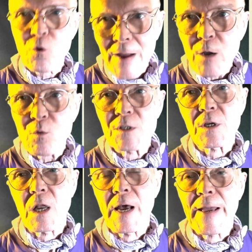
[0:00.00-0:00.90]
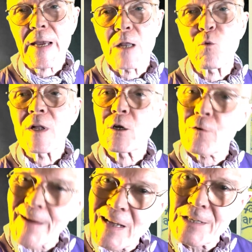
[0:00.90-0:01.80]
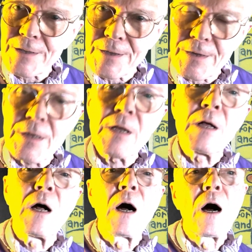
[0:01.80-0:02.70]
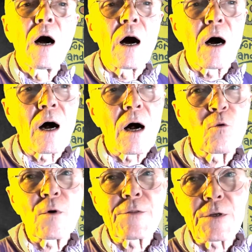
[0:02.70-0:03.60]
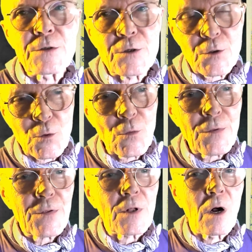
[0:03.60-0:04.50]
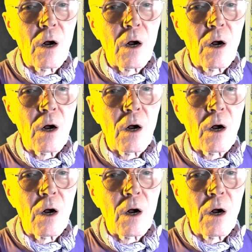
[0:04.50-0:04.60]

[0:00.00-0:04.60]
Craig was like and what Craig did with his youth.